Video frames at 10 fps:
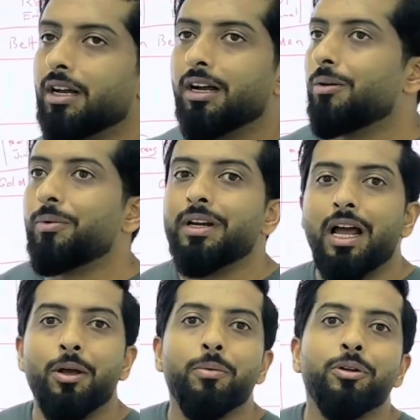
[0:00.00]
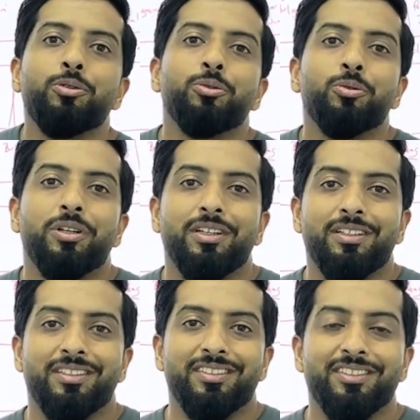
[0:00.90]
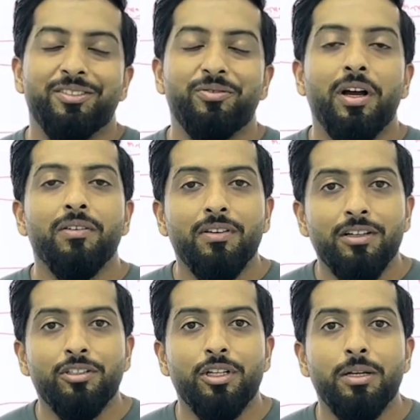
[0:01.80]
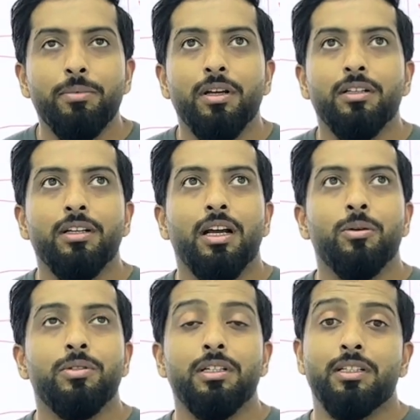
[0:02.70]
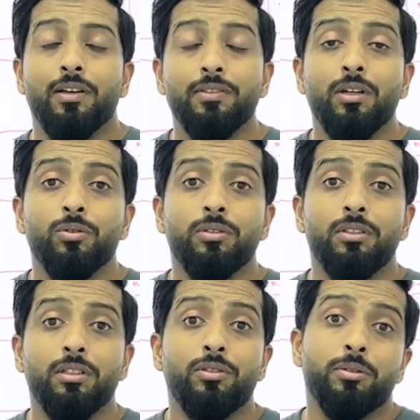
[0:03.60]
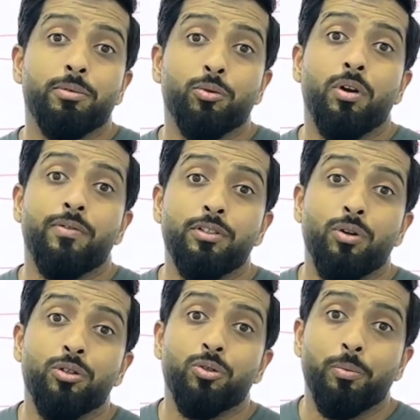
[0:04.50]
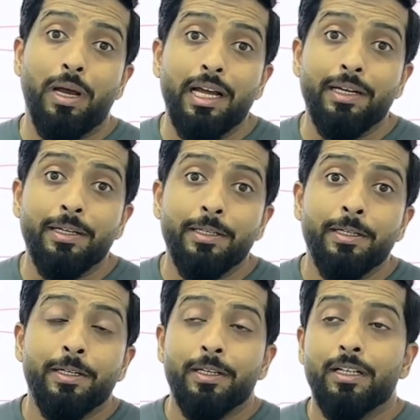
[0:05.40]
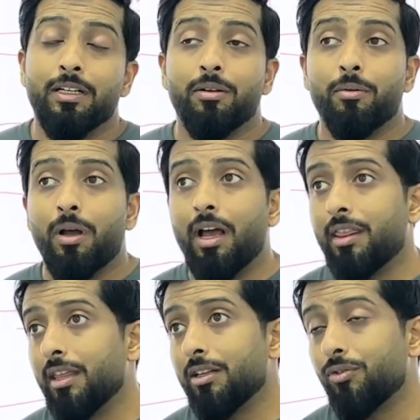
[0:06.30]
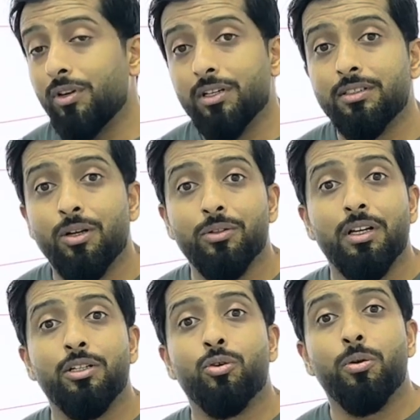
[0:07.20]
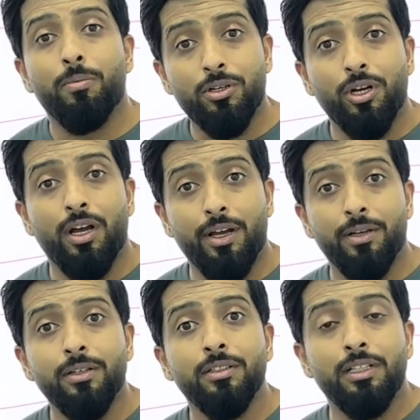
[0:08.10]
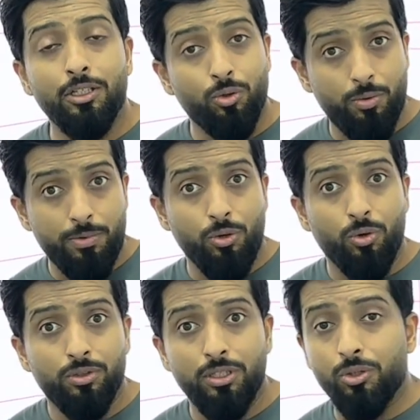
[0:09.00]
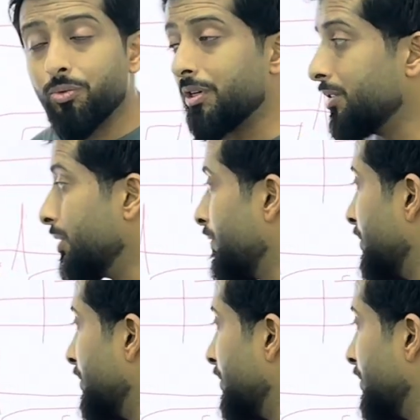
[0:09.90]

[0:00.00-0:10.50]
when I went to 5 lakhs JBR, the guy was like 7,000 dirham per square foot is not so bad. I think 3 years down the line is going to be much higher. That's going to be your situation if you